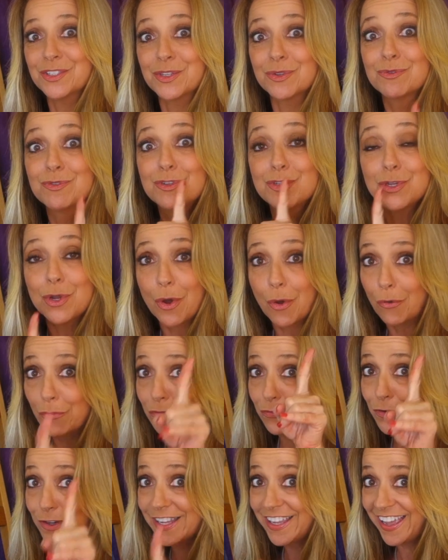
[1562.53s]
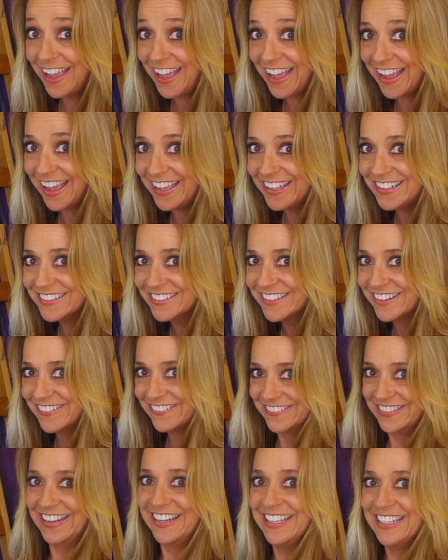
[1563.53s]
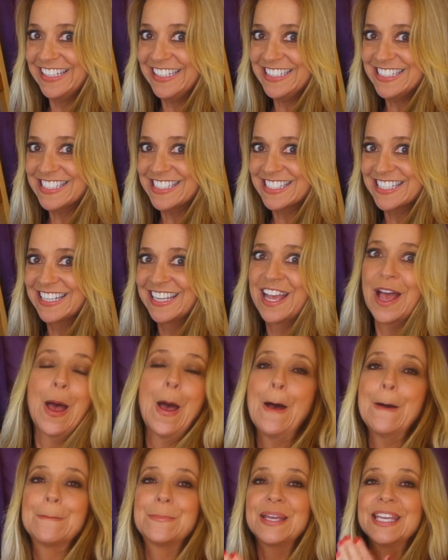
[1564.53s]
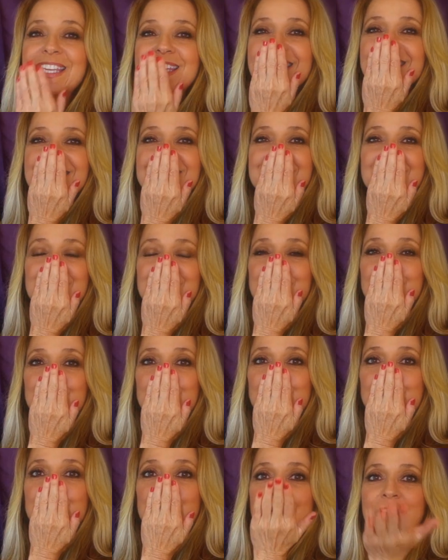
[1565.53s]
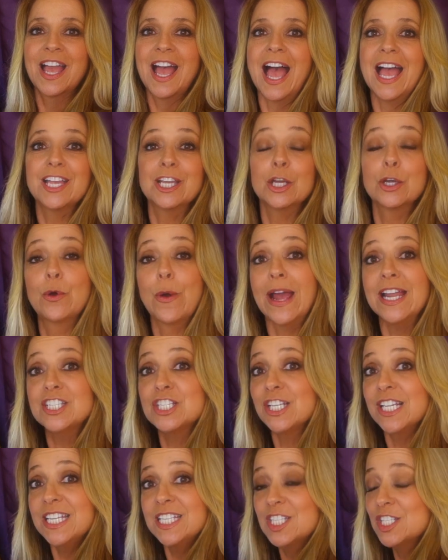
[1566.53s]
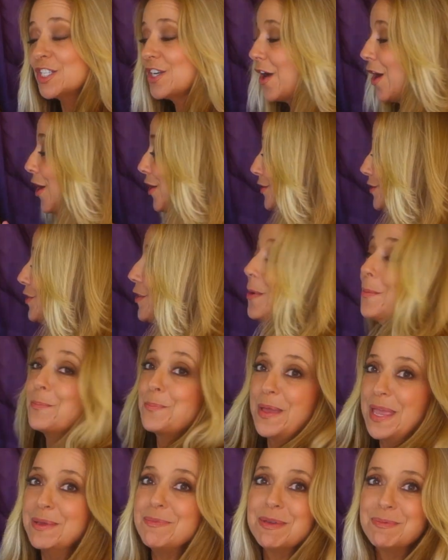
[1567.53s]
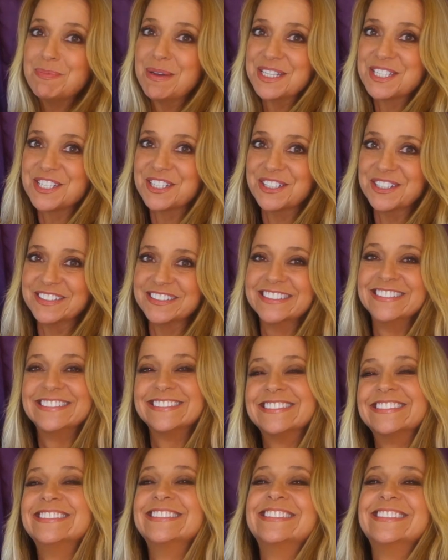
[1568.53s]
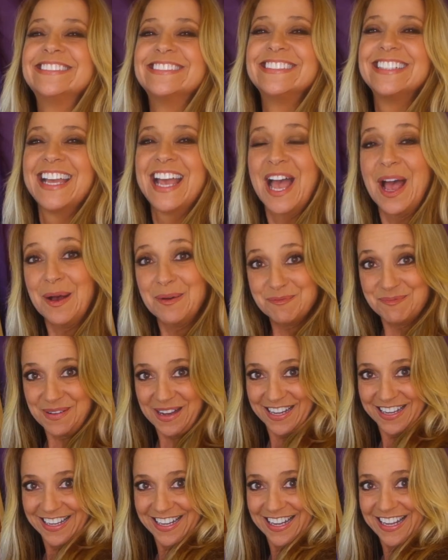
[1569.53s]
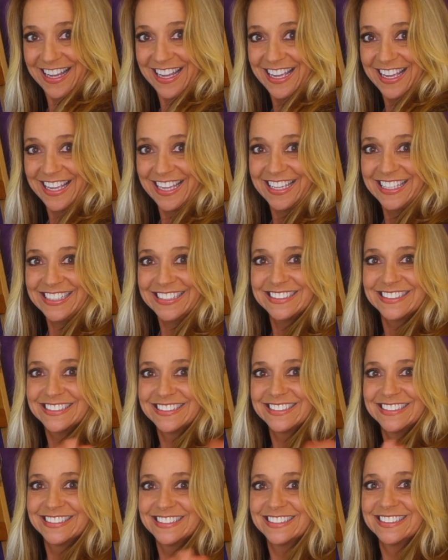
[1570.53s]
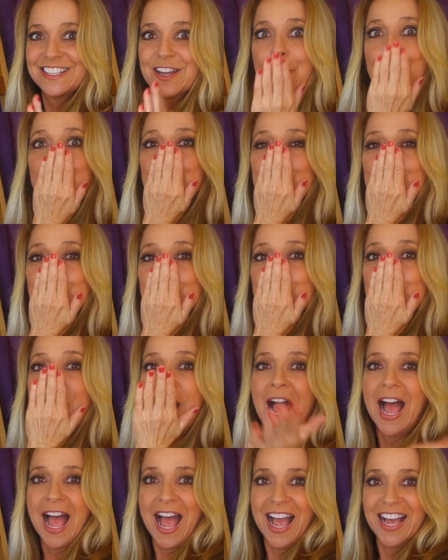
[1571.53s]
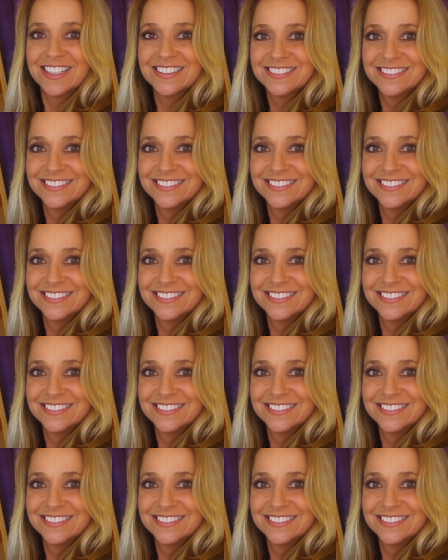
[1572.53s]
So don't forget, all right? Big kisses and congratulations on your baby picture. Bye. Mwah.